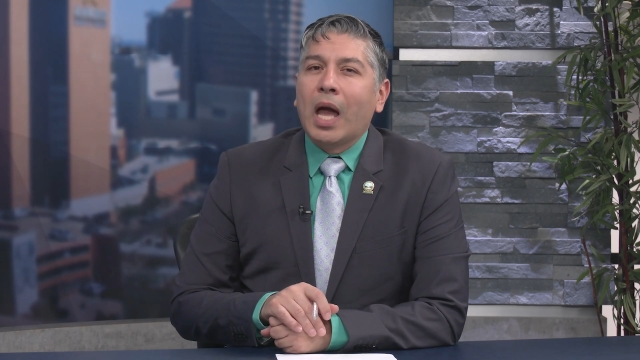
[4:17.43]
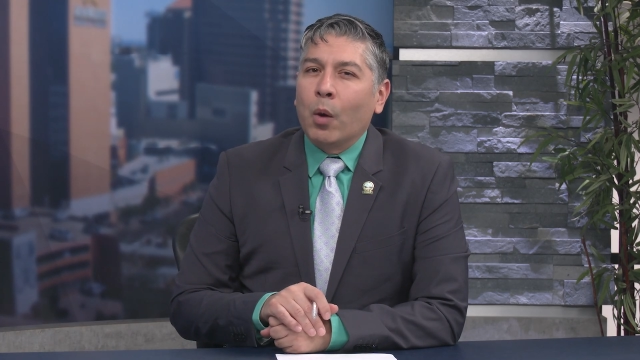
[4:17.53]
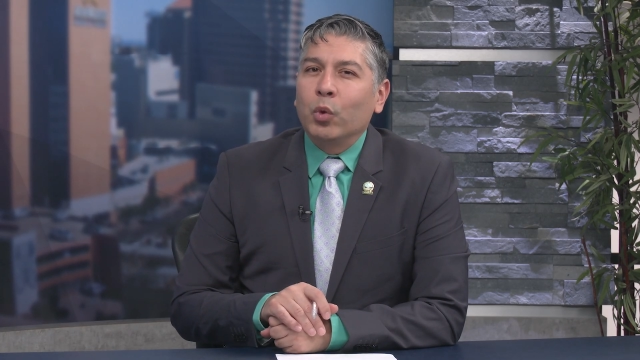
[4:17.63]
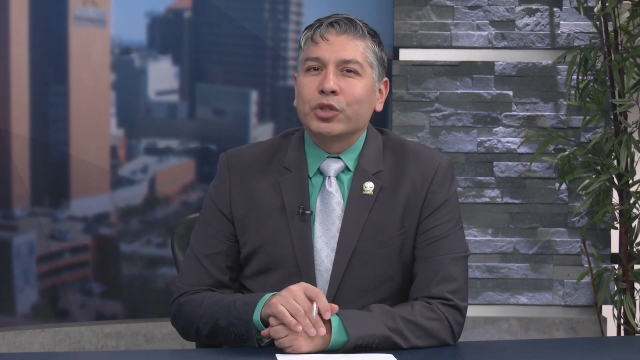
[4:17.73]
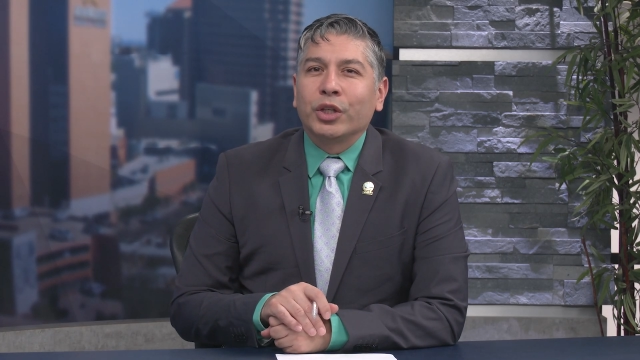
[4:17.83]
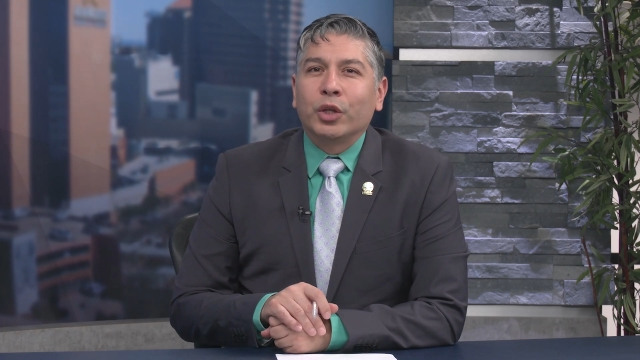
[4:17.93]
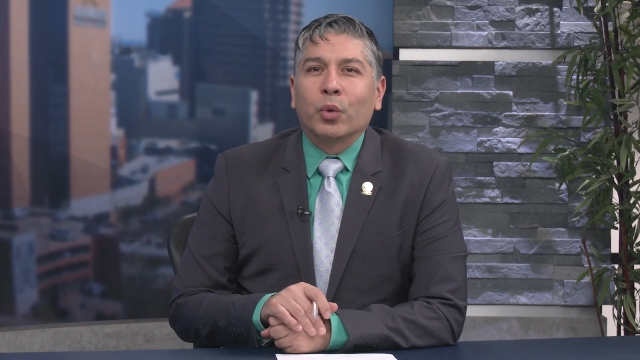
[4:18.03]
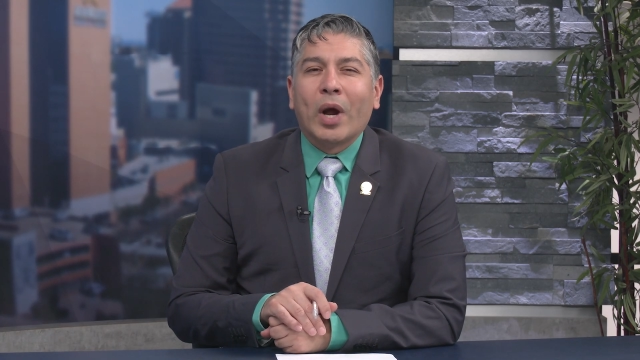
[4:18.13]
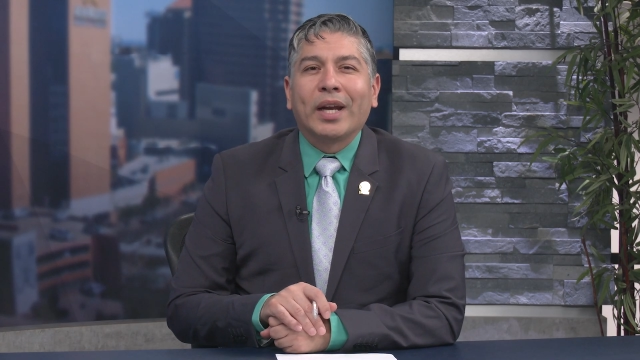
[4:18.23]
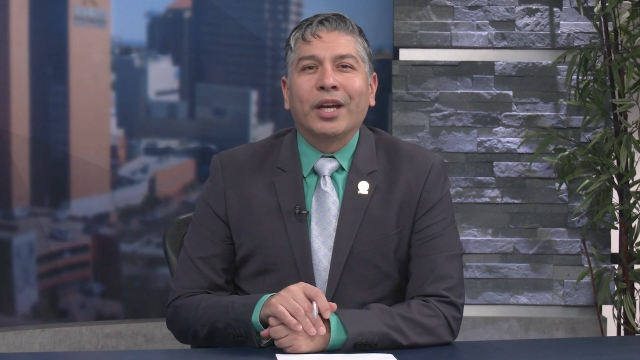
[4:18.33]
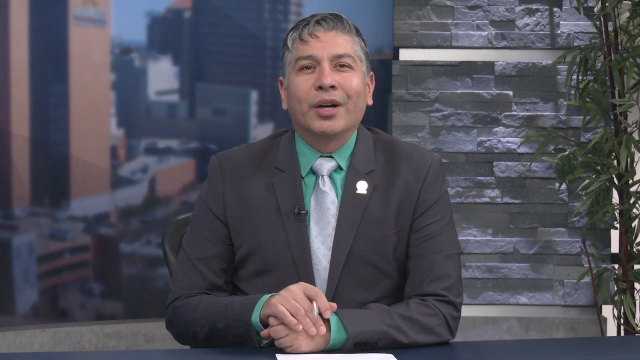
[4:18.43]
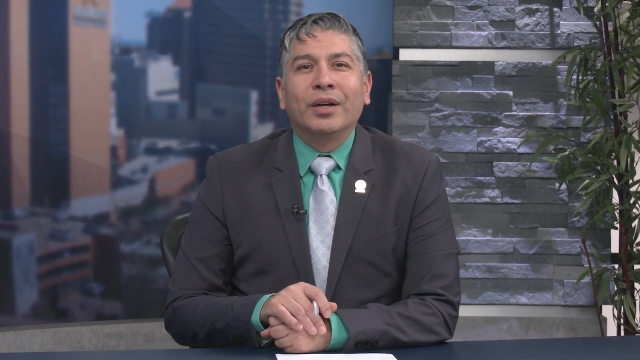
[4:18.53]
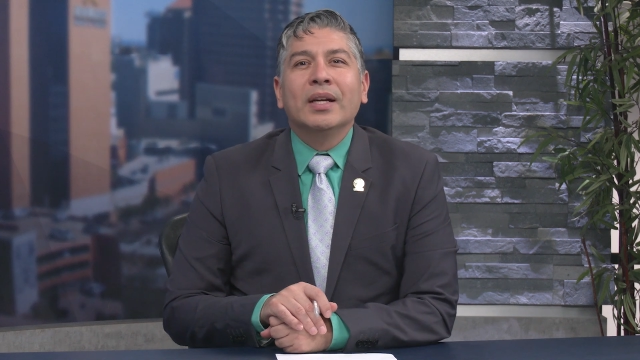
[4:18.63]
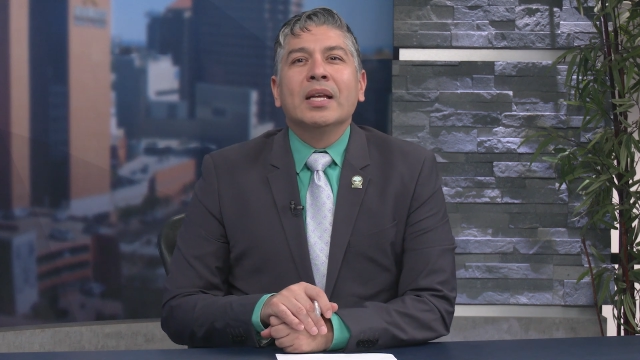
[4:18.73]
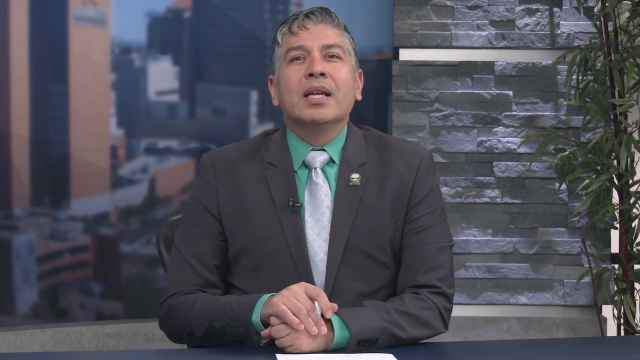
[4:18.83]
and we'll see you right
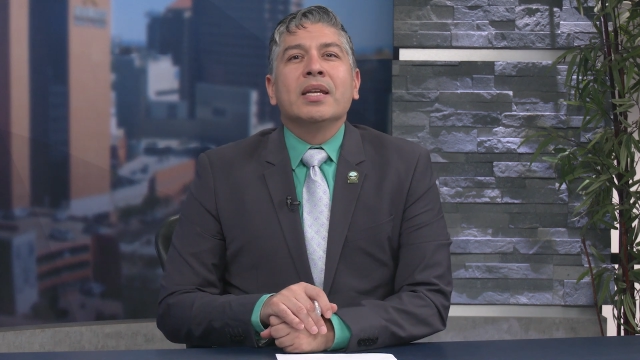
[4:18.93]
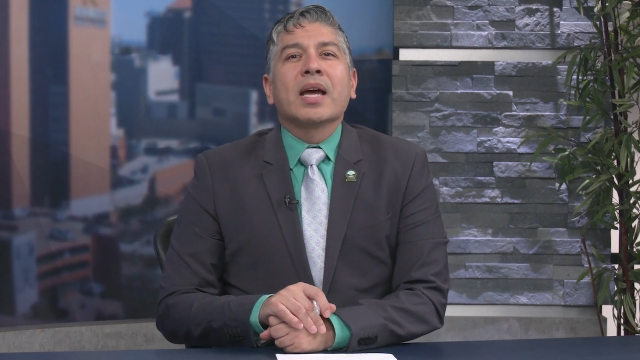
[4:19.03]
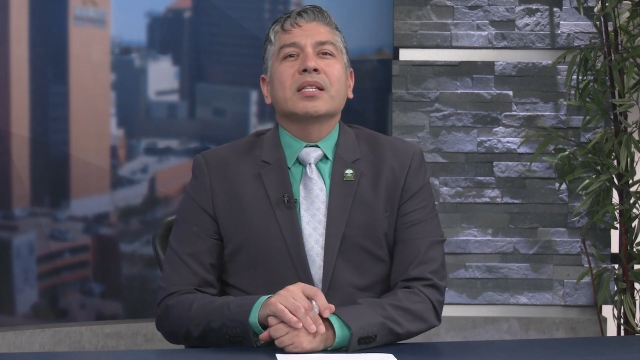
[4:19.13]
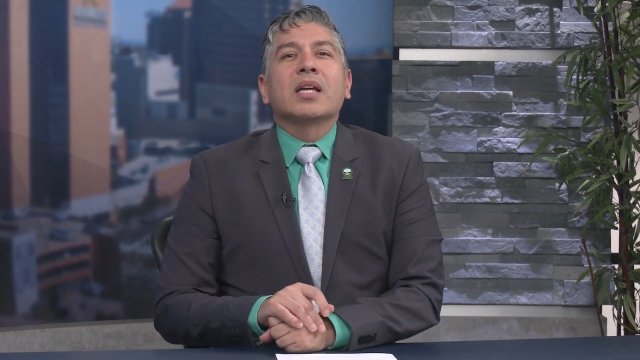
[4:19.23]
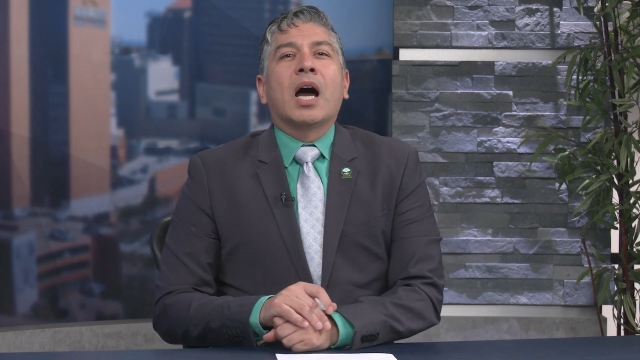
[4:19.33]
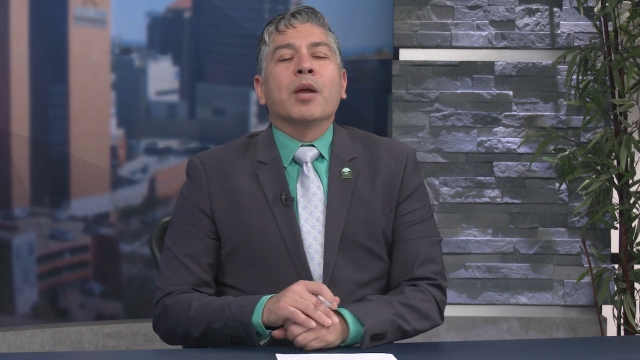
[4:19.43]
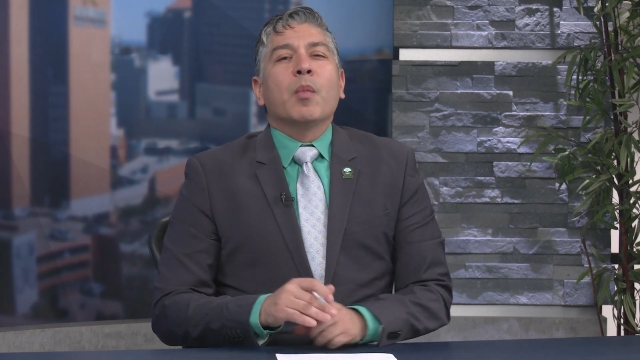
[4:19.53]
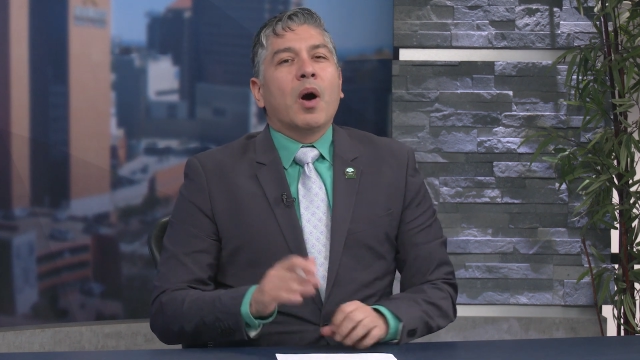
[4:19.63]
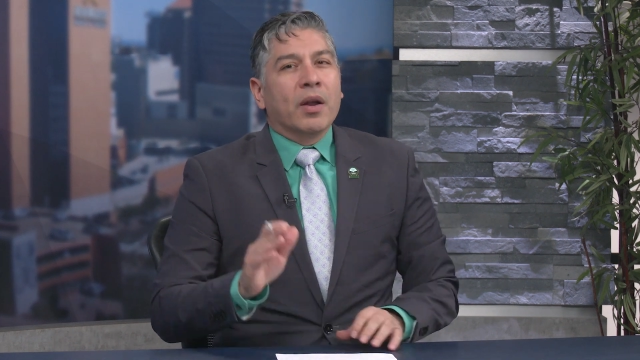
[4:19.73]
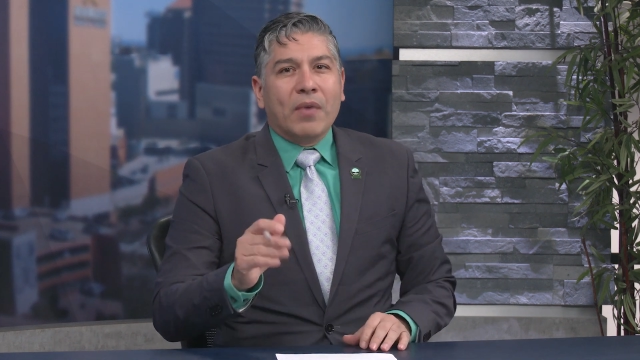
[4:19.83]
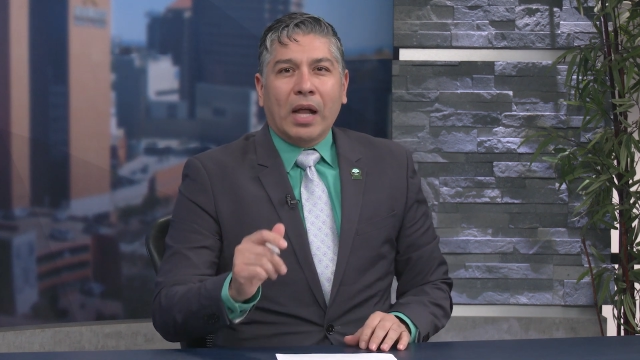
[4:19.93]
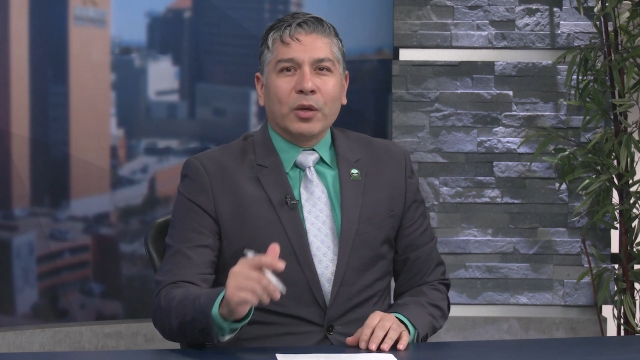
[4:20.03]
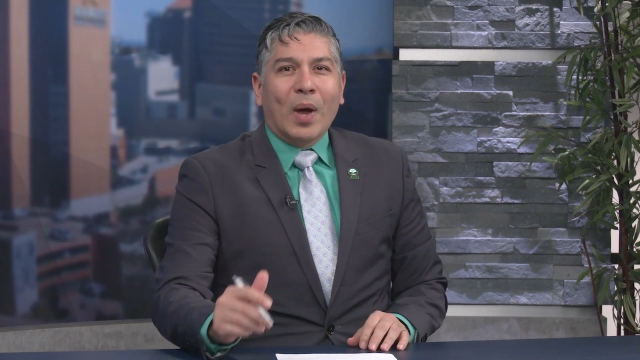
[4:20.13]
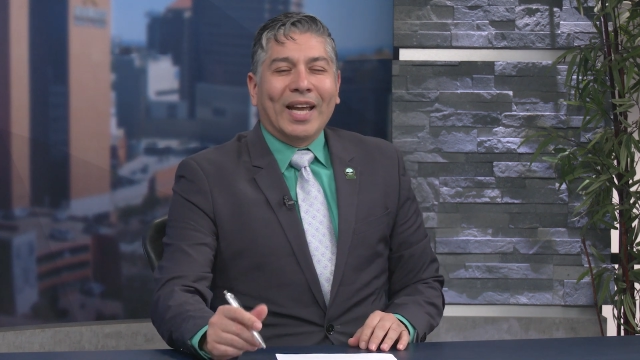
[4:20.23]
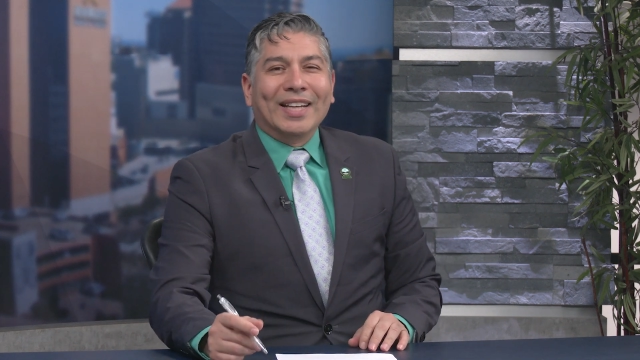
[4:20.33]
here next time on
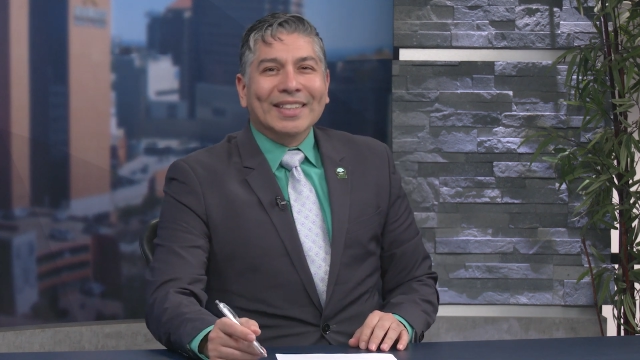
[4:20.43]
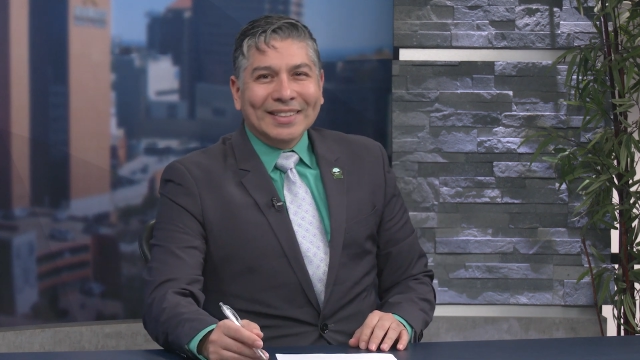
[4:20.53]
Value Added.